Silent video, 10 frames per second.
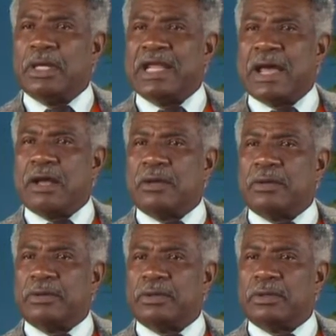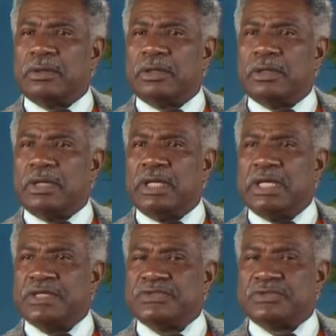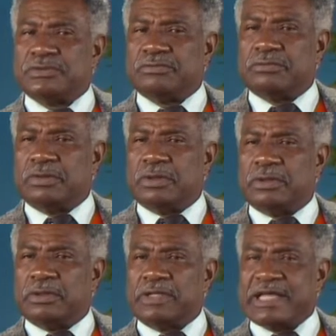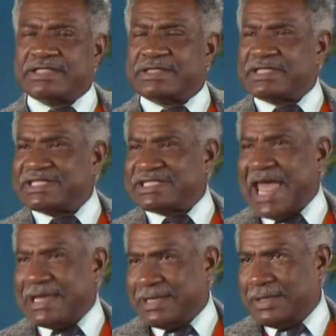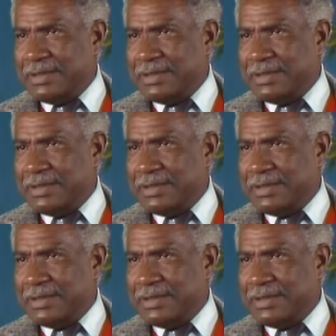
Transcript: Now, it is, that's the static